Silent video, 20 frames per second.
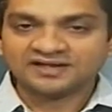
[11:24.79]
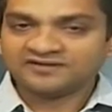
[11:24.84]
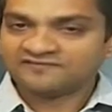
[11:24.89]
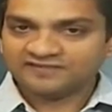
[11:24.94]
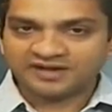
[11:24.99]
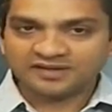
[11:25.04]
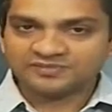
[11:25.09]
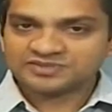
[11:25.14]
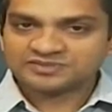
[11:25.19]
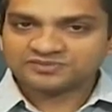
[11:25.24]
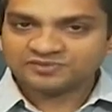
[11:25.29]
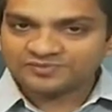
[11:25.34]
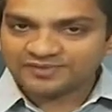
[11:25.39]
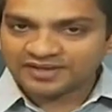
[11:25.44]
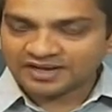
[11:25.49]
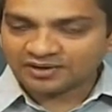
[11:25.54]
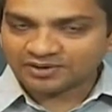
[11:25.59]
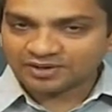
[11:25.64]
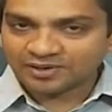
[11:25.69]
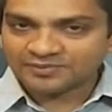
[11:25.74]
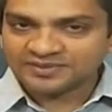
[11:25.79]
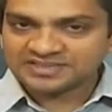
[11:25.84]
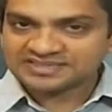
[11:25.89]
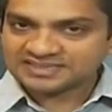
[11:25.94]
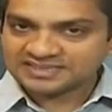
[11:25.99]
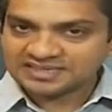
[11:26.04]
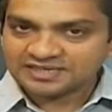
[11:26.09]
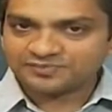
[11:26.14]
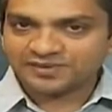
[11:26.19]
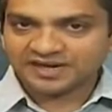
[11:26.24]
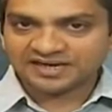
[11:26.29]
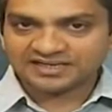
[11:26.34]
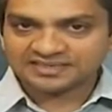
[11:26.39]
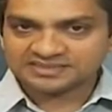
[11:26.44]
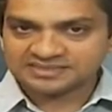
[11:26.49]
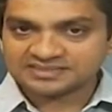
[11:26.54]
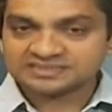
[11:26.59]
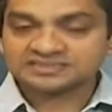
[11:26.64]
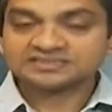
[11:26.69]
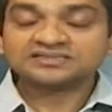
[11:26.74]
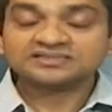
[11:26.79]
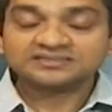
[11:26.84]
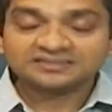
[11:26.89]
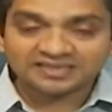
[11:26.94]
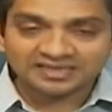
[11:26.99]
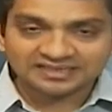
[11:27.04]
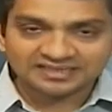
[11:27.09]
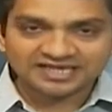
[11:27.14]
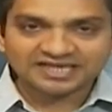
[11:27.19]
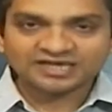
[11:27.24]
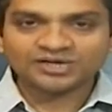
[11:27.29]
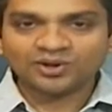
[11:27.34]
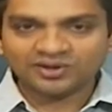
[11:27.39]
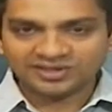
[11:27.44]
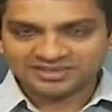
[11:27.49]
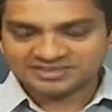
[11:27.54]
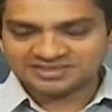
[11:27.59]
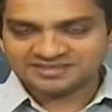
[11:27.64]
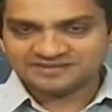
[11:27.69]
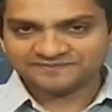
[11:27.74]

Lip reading: Farmers will be adopting certain practices, the technology,